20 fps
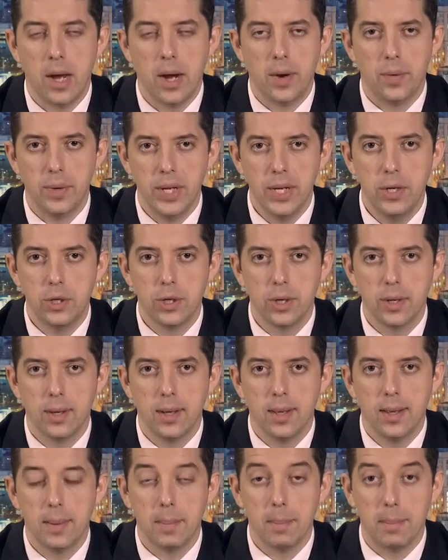a region
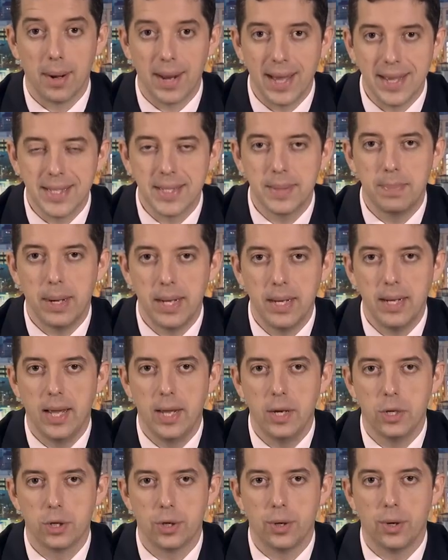blessed by
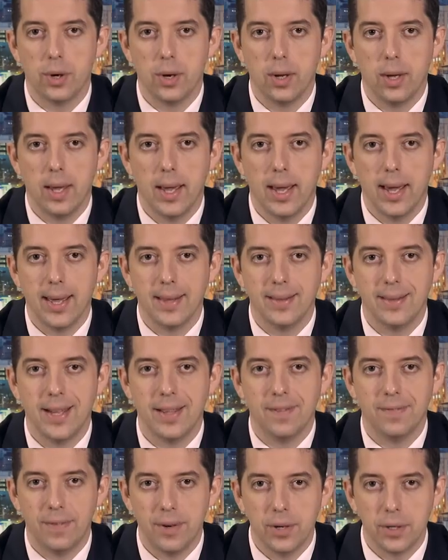nature and
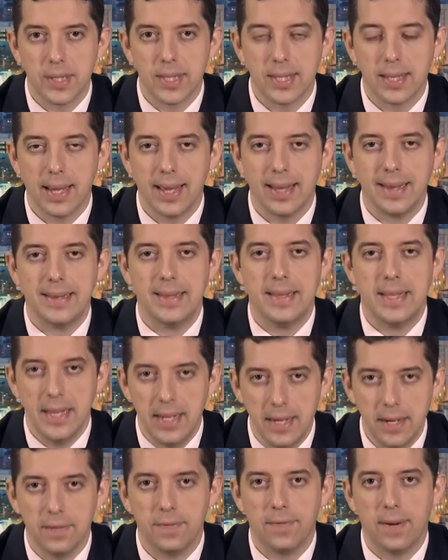diverse and
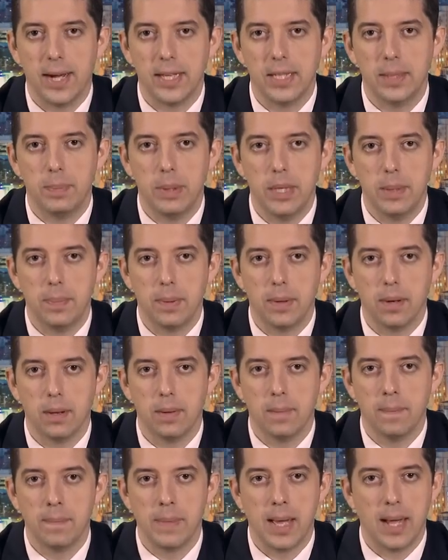dignified people,
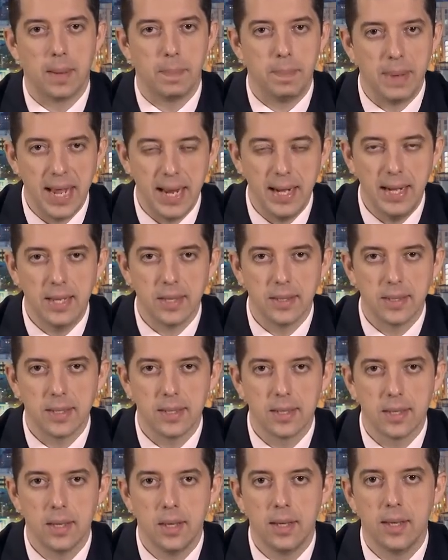
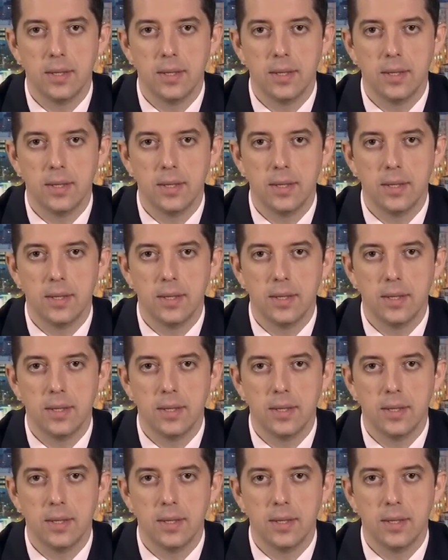Albanians,